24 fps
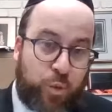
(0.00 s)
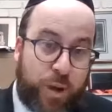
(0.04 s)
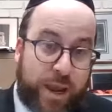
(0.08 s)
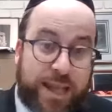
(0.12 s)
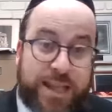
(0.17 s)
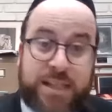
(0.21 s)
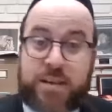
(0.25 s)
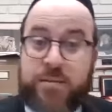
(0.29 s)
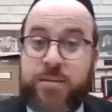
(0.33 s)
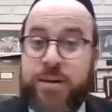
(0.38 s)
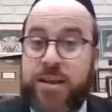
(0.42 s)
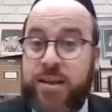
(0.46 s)

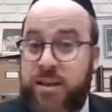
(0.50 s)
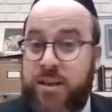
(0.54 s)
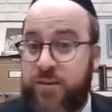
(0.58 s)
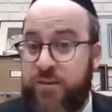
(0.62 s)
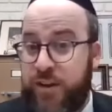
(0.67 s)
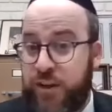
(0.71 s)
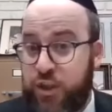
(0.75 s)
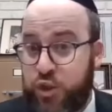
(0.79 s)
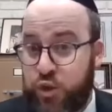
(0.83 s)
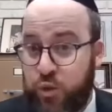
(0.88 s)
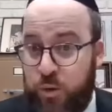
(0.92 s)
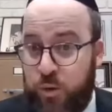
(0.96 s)
random
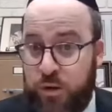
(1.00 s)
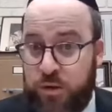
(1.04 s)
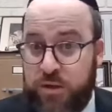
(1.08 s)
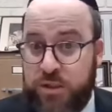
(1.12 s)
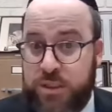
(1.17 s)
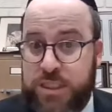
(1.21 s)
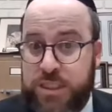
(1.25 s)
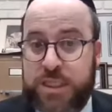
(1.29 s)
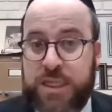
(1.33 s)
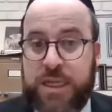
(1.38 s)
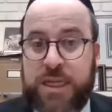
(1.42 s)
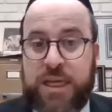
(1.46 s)

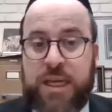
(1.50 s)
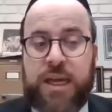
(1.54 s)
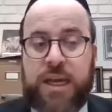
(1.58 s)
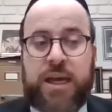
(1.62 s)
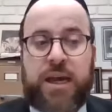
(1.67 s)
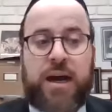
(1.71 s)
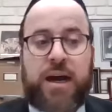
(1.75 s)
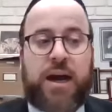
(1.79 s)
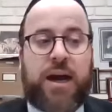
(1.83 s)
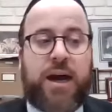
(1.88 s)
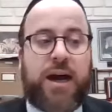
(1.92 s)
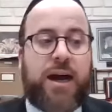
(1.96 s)
individuals
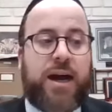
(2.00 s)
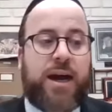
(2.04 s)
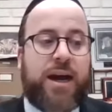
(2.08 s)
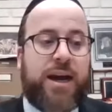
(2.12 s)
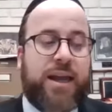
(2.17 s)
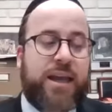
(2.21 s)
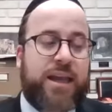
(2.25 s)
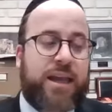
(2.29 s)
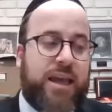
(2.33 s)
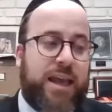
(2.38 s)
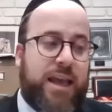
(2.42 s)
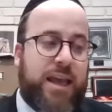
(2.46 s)
uh,
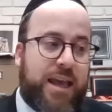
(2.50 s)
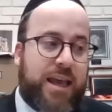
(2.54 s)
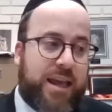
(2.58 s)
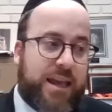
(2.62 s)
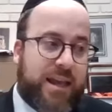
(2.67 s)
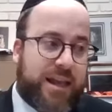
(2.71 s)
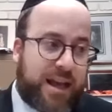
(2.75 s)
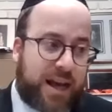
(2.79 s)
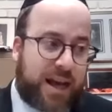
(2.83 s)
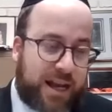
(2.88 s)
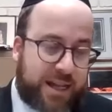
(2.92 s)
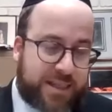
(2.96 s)

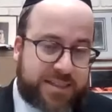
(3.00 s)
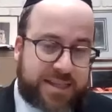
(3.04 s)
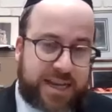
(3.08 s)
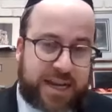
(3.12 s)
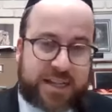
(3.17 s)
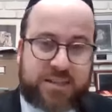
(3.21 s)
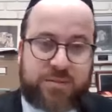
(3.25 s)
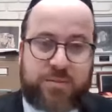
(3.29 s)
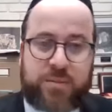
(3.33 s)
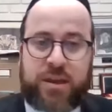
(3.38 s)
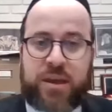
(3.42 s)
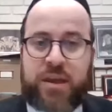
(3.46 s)

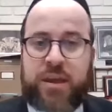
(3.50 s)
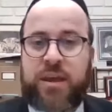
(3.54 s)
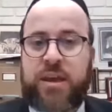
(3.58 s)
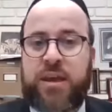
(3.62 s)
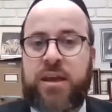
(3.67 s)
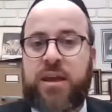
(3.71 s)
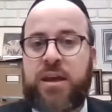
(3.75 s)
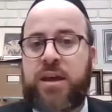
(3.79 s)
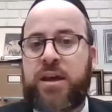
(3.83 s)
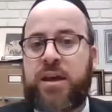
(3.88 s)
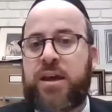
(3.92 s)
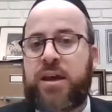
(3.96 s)
contact me,
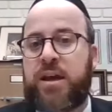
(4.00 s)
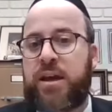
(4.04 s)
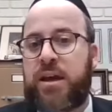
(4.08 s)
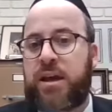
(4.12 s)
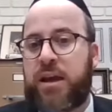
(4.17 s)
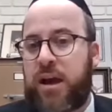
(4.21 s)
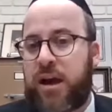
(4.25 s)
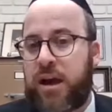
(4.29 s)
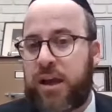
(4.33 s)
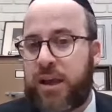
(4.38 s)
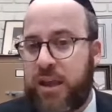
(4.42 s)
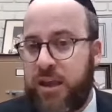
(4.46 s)

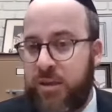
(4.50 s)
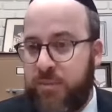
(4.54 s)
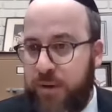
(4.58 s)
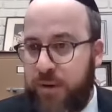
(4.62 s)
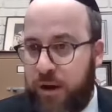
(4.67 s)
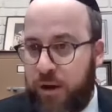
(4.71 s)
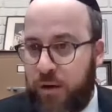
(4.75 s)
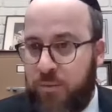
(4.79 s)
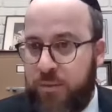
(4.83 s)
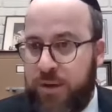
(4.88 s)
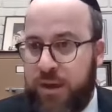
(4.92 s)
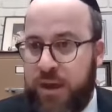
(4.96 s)
uh,
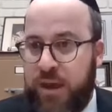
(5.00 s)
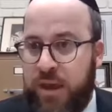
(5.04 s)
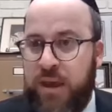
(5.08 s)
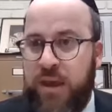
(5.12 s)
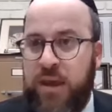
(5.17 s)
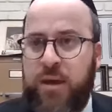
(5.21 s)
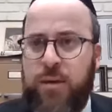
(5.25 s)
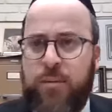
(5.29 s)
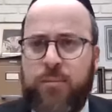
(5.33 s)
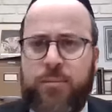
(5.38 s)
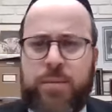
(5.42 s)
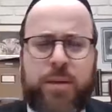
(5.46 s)
email
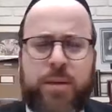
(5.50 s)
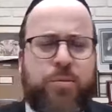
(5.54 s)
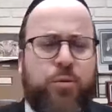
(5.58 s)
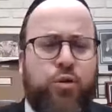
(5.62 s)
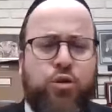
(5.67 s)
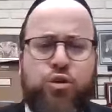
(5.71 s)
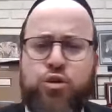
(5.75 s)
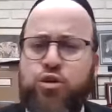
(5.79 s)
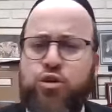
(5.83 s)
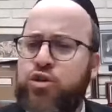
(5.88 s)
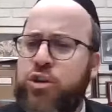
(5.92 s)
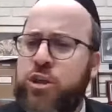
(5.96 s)
me, people
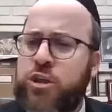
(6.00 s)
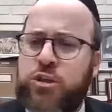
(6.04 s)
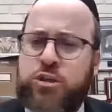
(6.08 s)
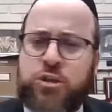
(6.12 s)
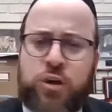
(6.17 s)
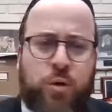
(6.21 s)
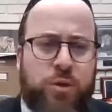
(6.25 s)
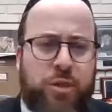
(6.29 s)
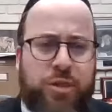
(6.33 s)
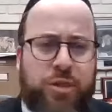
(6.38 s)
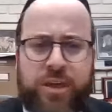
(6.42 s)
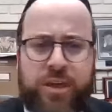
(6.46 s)
who usually
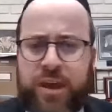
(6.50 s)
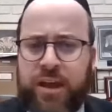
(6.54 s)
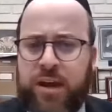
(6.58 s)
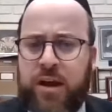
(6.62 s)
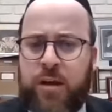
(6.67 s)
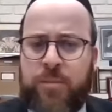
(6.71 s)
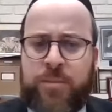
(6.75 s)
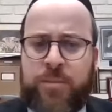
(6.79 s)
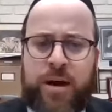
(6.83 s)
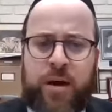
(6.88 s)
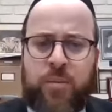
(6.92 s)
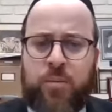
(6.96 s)
don't think
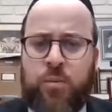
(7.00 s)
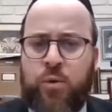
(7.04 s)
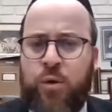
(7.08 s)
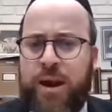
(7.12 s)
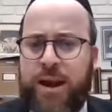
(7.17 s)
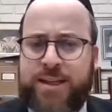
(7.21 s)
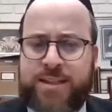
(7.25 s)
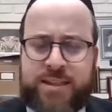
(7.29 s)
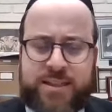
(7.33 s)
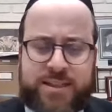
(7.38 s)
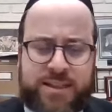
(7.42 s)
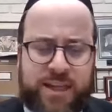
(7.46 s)
about more
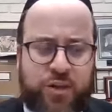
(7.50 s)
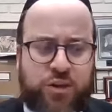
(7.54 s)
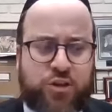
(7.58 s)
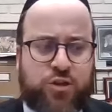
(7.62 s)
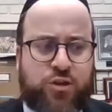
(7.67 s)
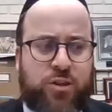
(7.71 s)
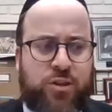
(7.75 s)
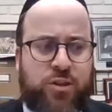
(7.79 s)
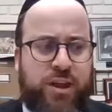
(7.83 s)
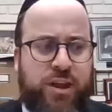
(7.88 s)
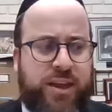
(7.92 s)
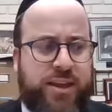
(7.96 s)

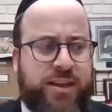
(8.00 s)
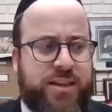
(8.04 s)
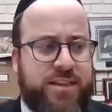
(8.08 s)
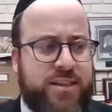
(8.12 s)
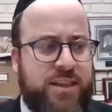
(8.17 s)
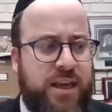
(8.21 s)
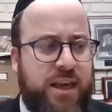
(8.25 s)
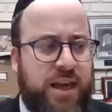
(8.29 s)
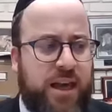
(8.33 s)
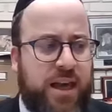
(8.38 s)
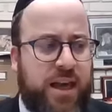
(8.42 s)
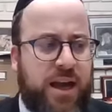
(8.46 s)
existential things.
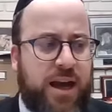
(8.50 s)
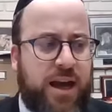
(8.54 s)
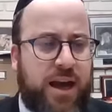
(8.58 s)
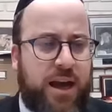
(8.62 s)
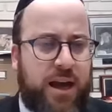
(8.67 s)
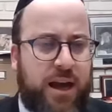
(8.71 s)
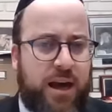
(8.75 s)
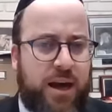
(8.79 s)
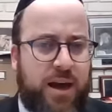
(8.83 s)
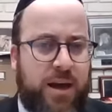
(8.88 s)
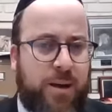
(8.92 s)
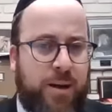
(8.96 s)

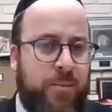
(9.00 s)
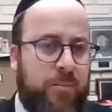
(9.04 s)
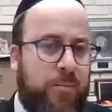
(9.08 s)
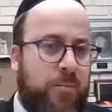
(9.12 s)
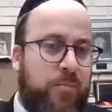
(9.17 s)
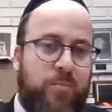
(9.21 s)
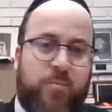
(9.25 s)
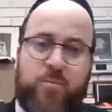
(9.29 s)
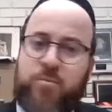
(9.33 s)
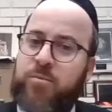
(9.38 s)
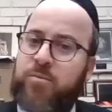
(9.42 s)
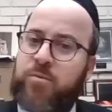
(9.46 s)

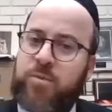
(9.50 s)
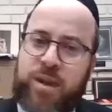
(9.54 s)
Um,